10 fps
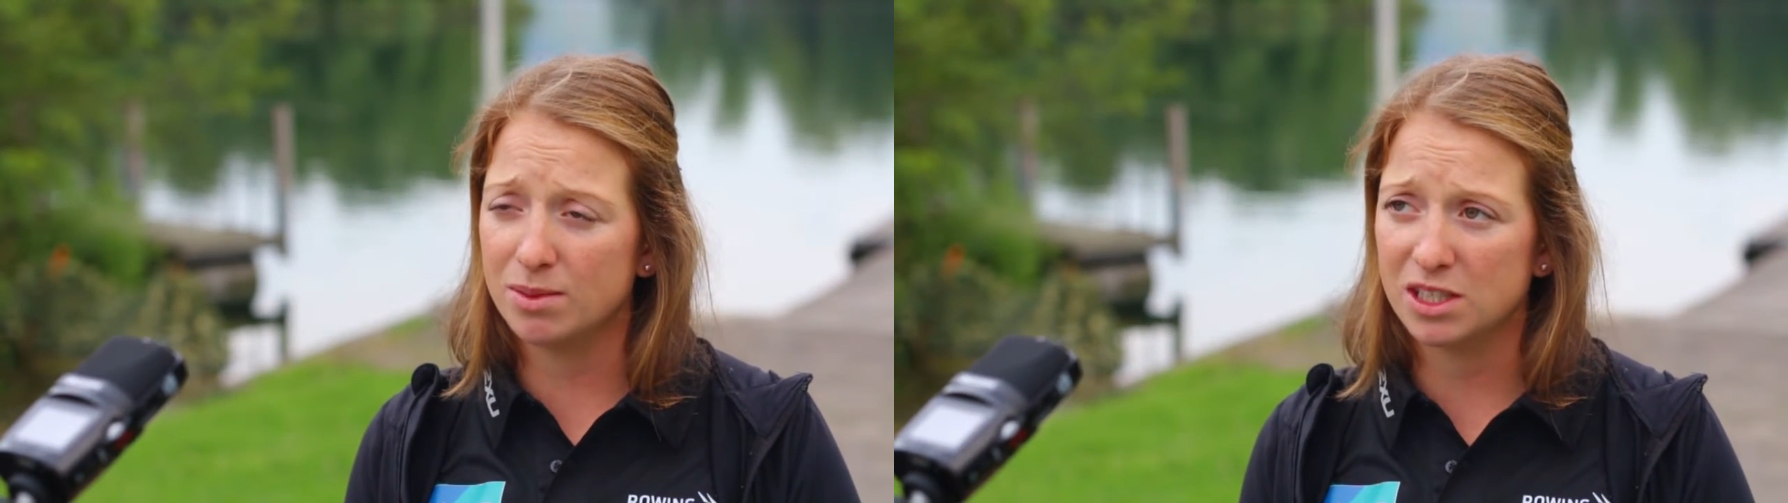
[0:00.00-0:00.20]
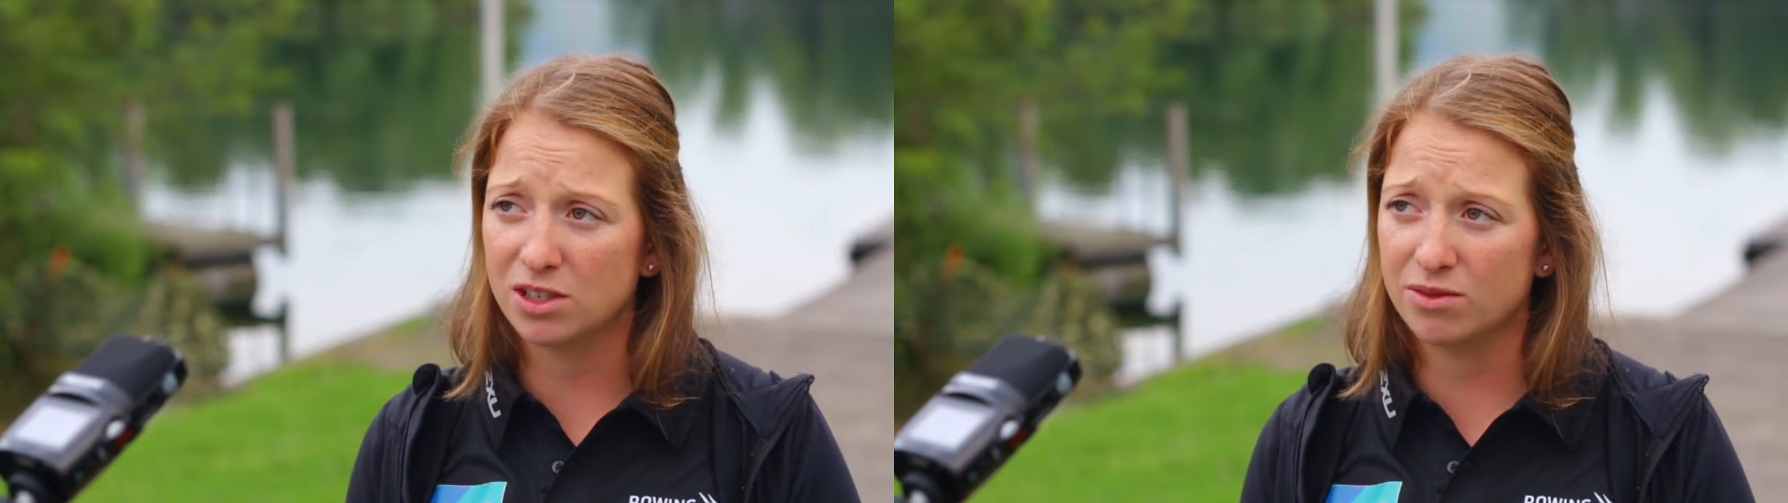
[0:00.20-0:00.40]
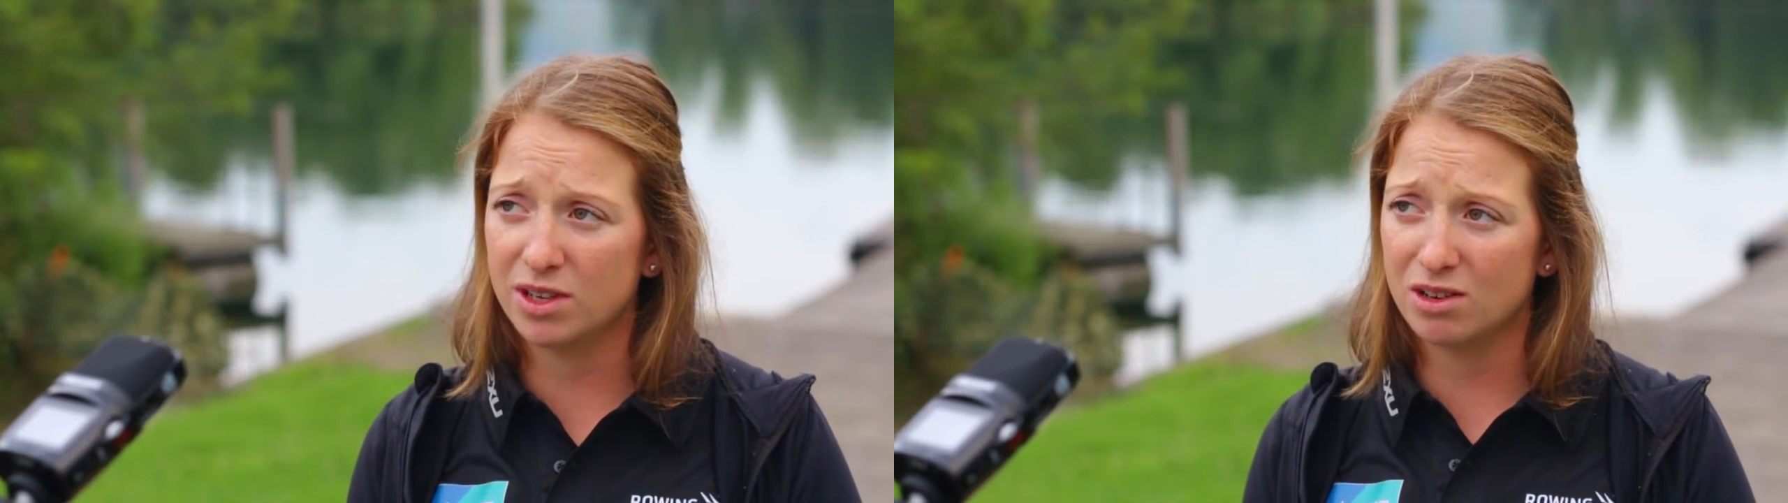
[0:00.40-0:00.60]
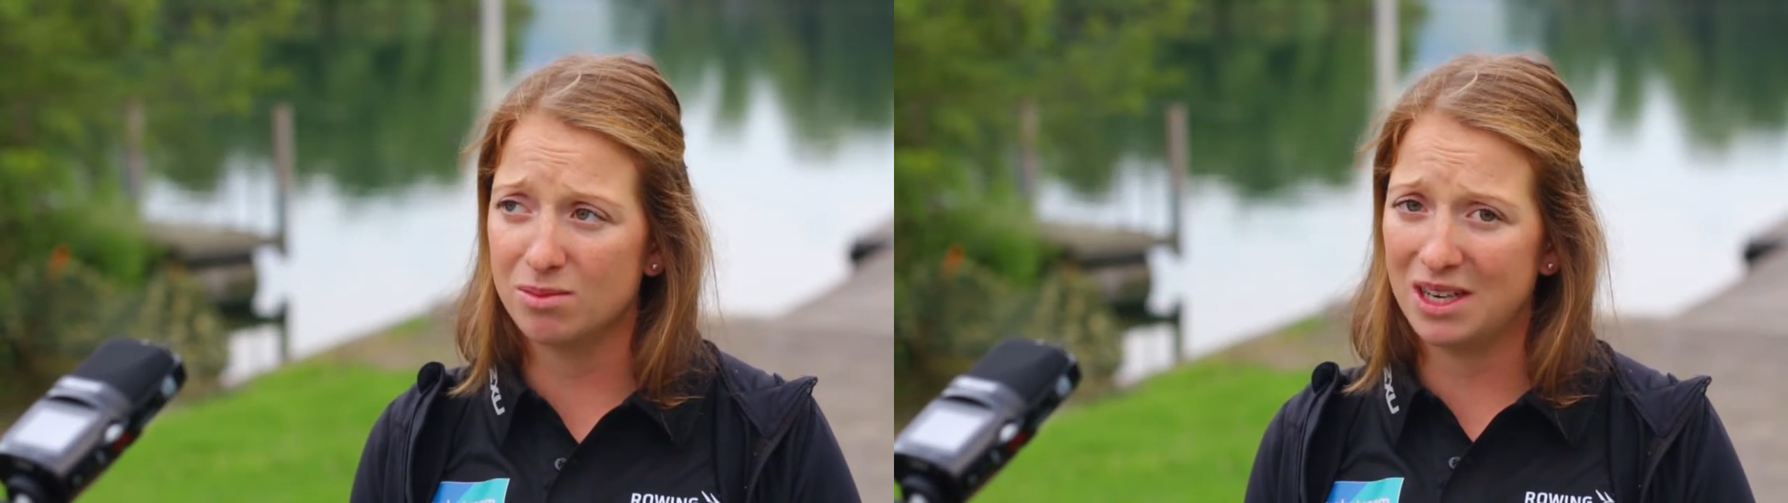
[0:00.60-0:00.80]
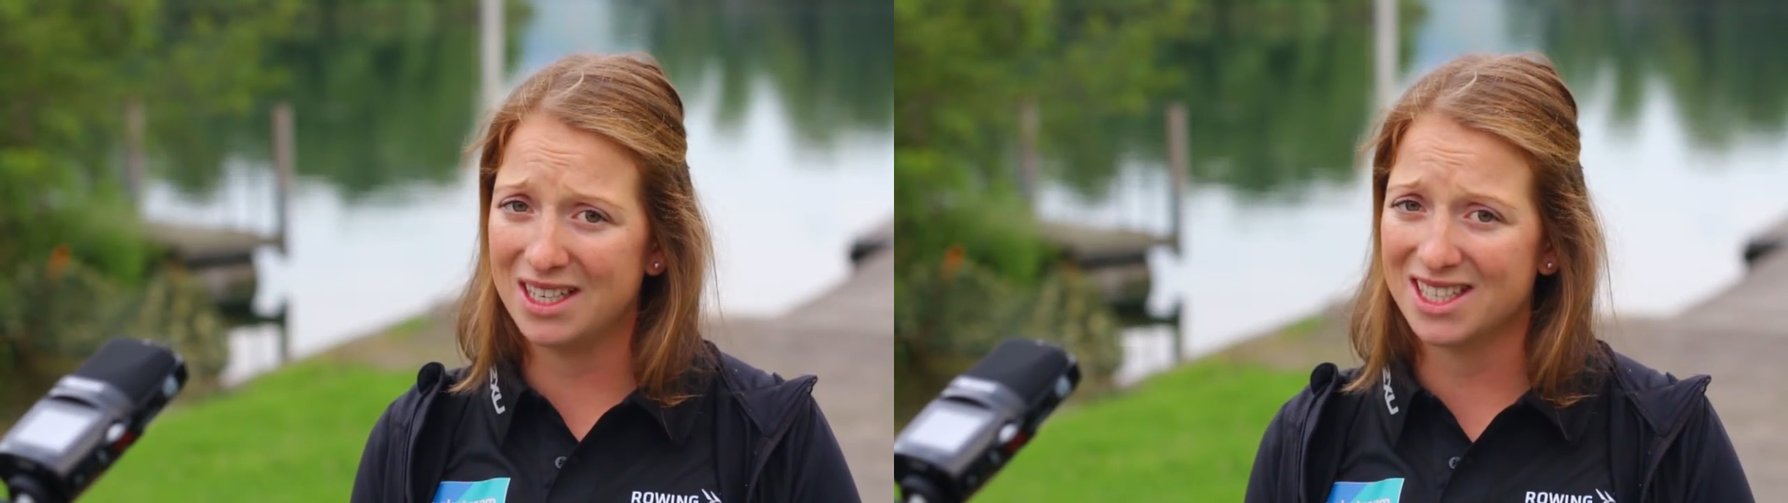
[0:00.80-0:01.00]
best of their
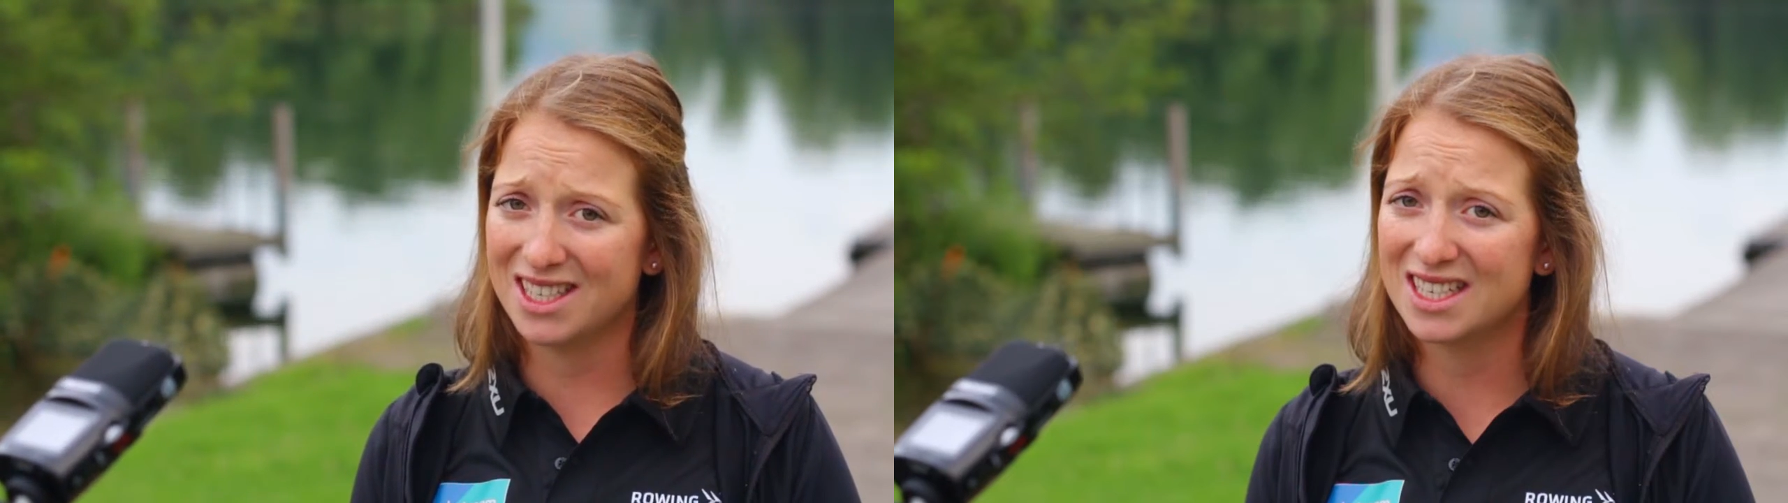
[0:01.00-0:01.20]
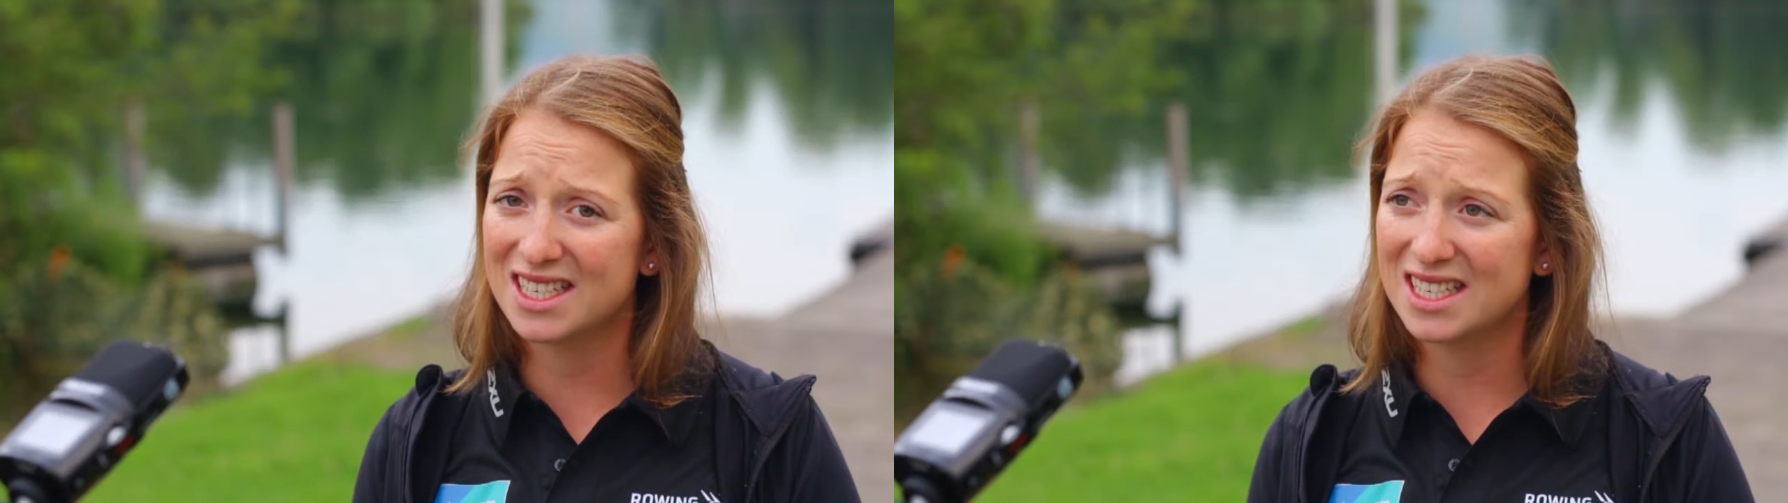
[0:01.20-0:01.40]
ability.